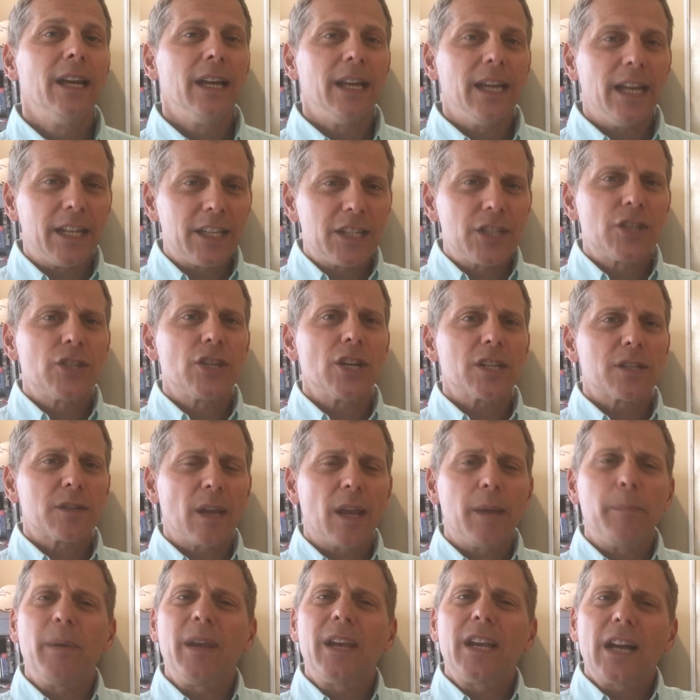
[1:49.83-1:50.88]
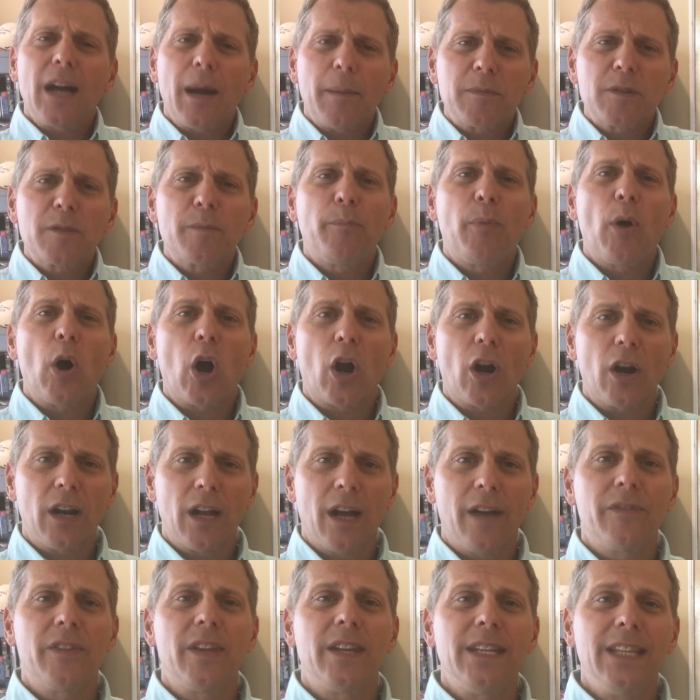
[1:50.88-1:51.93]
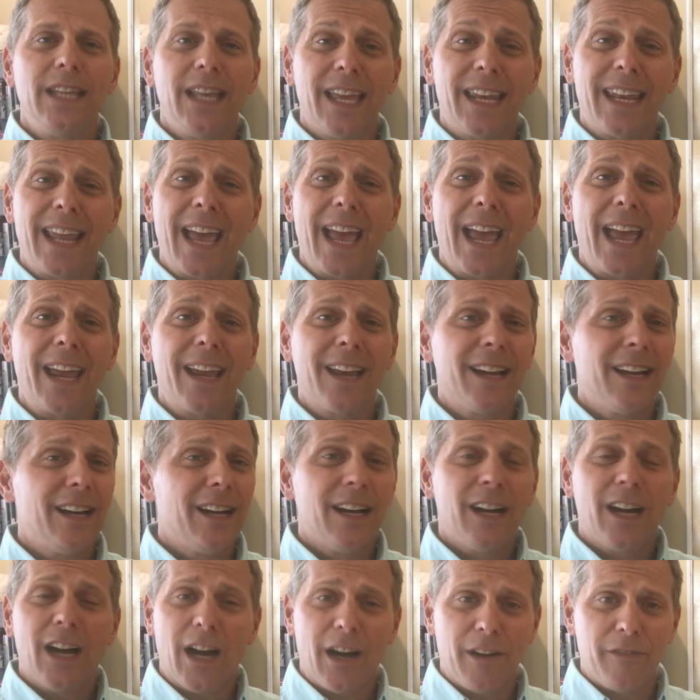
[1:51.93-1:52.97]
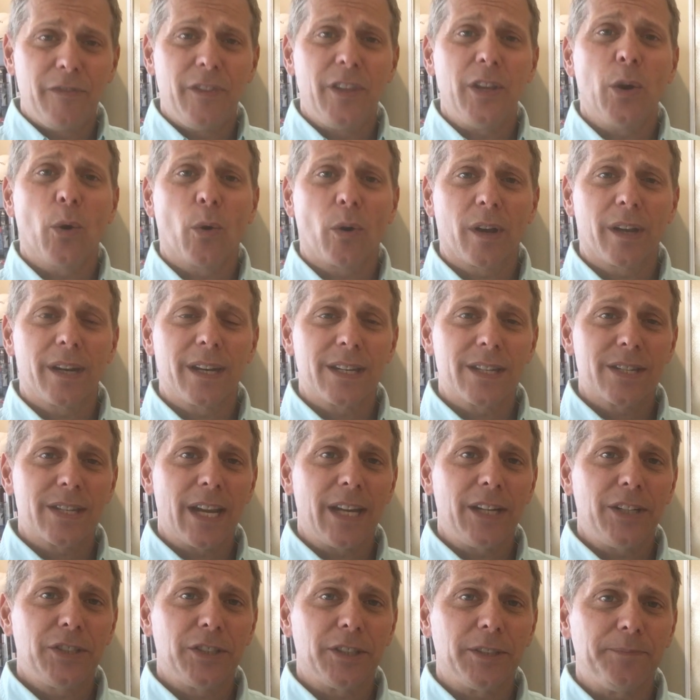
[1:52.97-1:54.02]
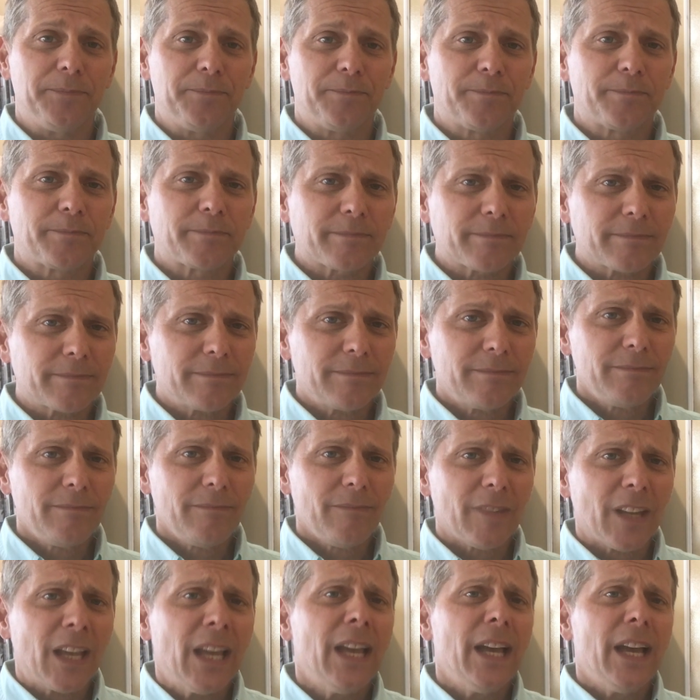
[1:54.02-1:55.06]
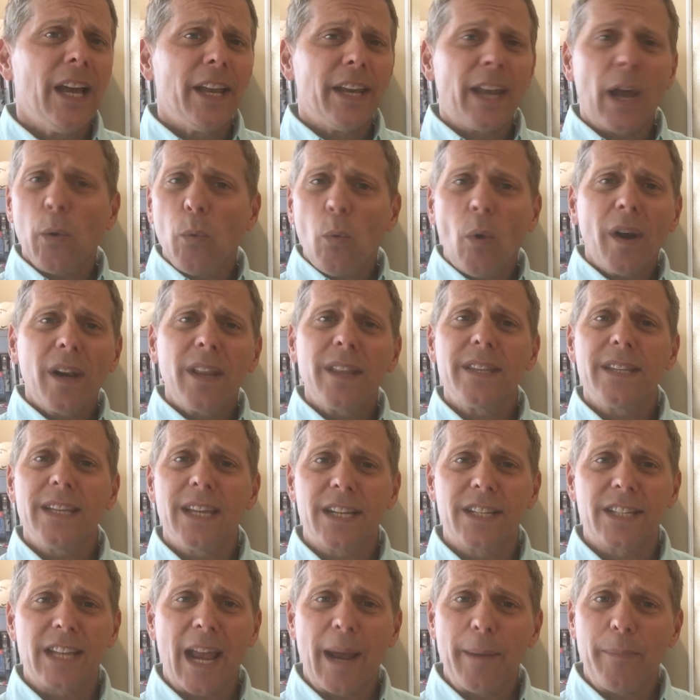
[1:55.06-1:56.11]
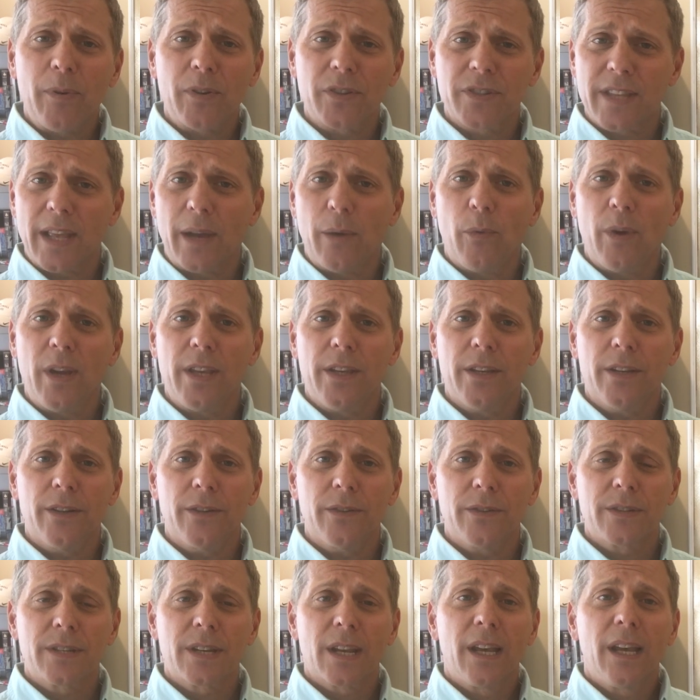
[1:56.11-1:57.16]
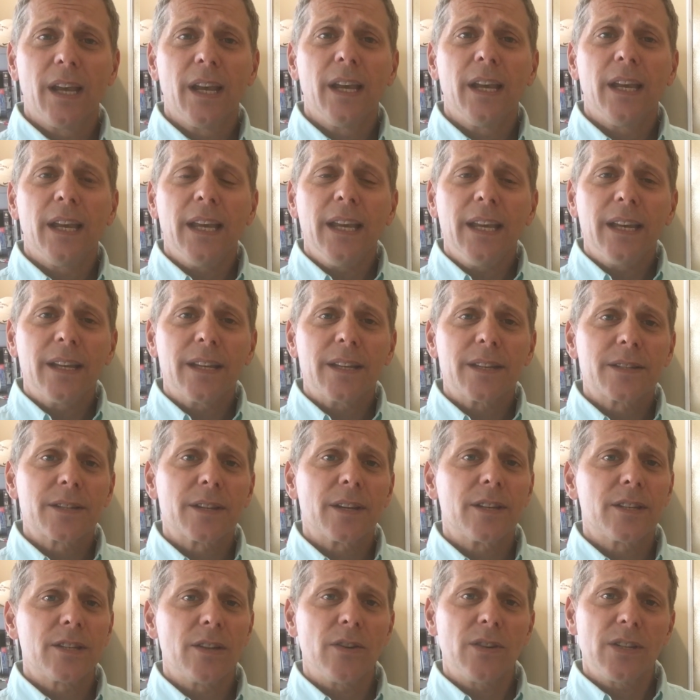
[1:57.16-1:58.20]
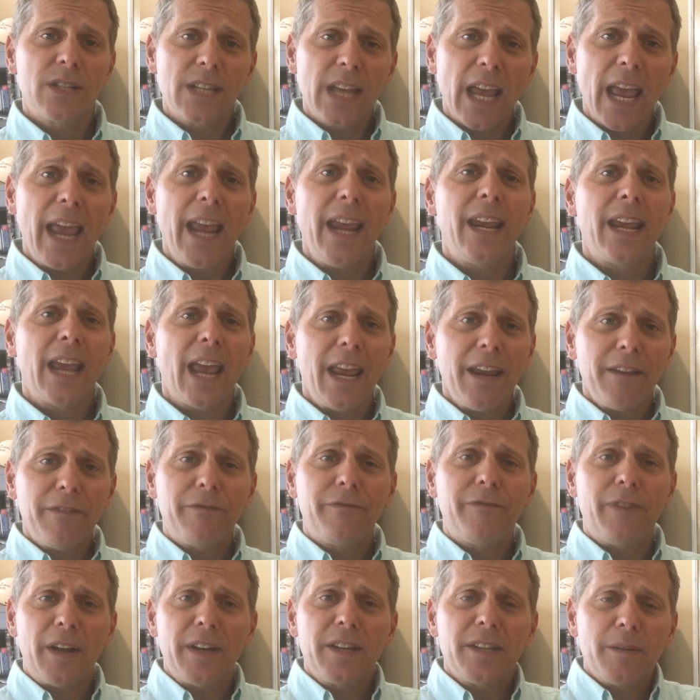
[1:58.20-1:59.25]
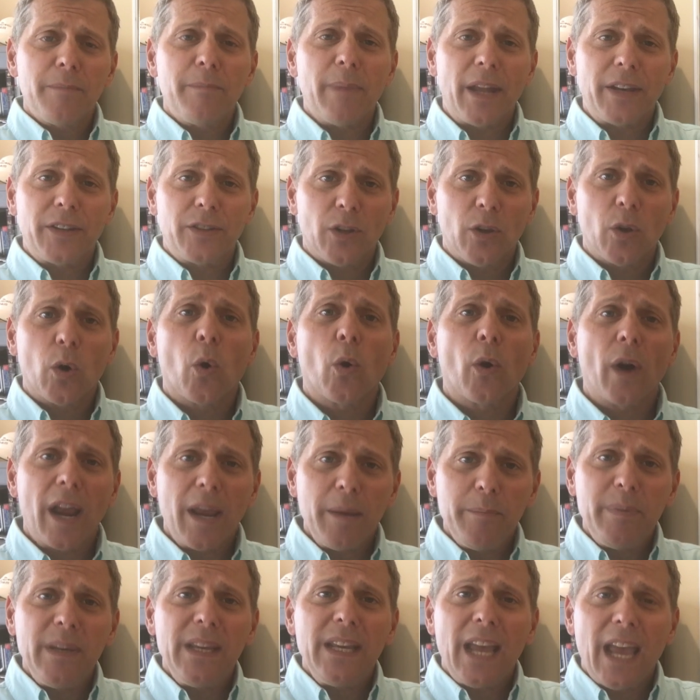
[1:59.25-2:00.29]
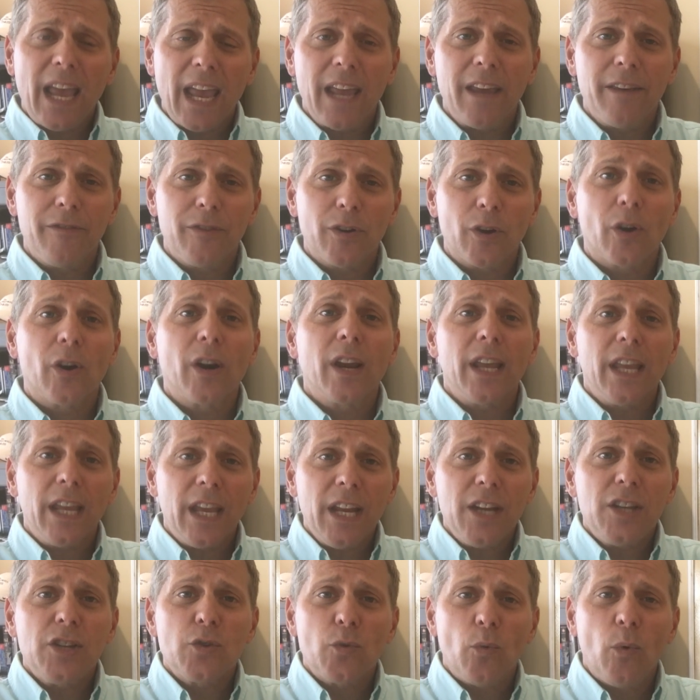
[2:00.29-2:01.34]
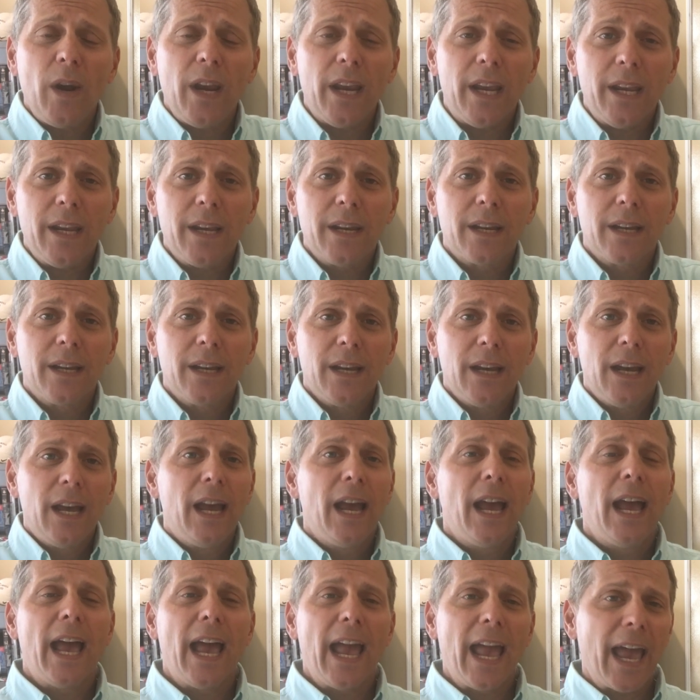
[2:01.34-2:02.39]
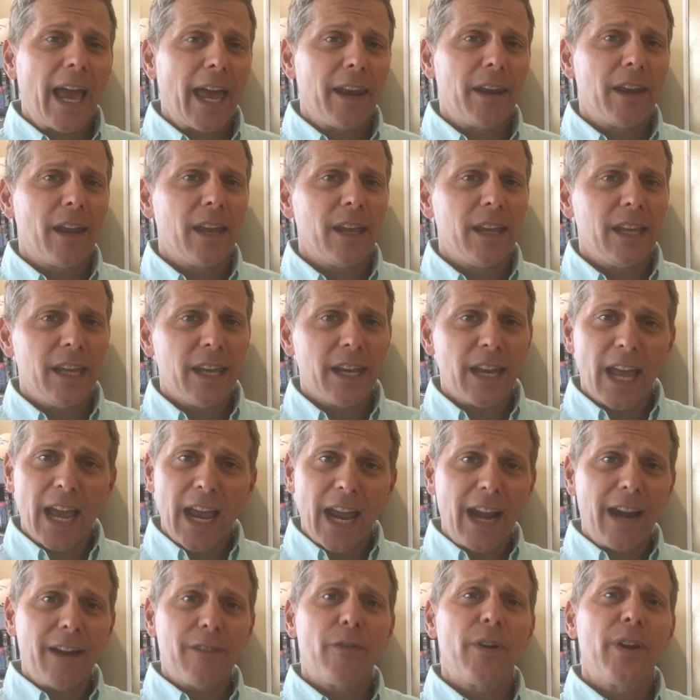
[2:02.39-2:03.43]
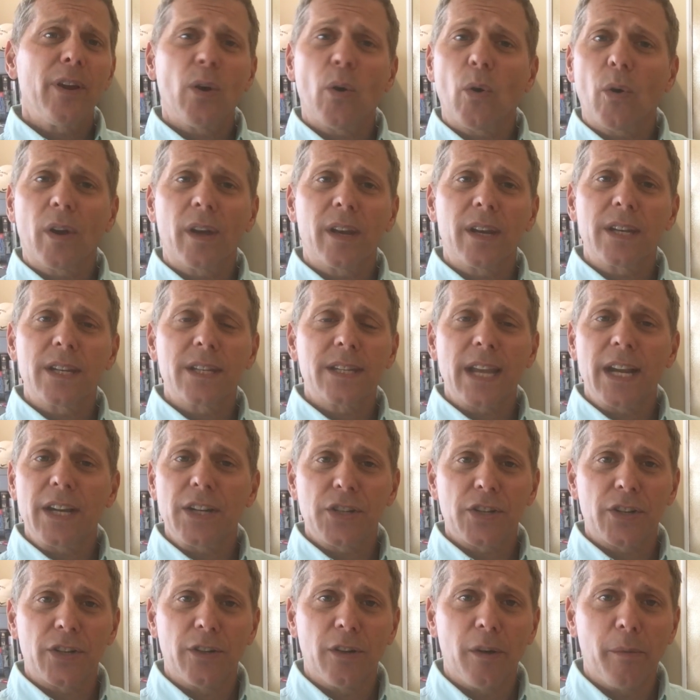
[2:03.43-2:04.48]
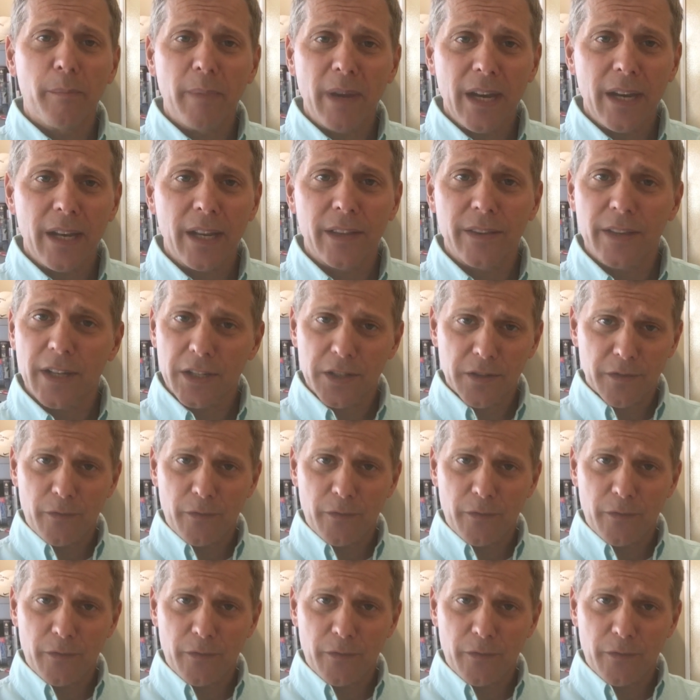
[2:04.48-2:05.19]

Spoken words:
It becomes part of the DNA of the organization. Now, one of the examples that we use is to take a fundamental or a behavior each week, and in every organizational meeting that's